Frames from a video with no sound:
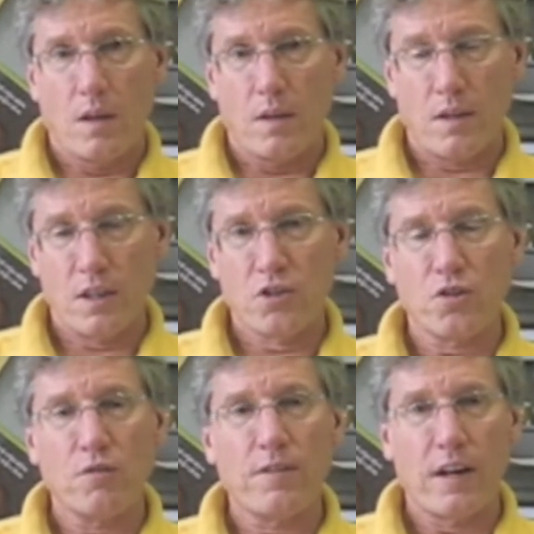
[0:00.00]
The
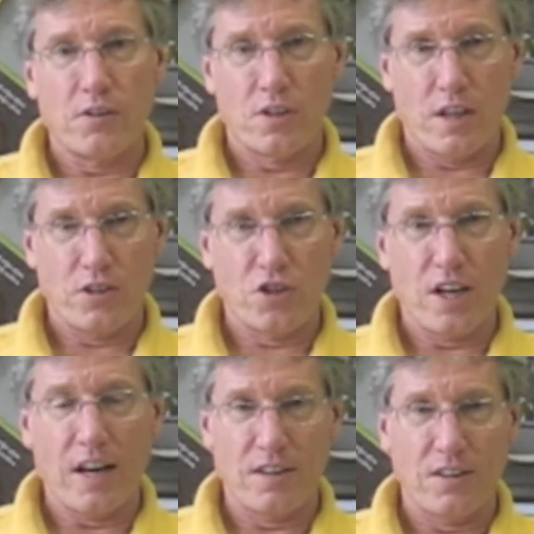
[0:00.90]
initial fireside
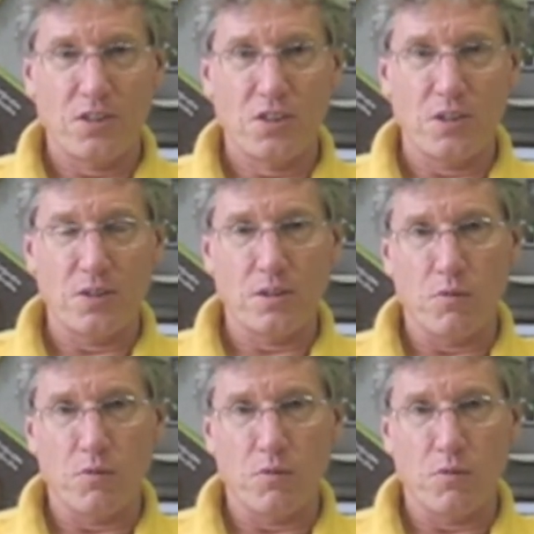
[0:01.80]
chat in this series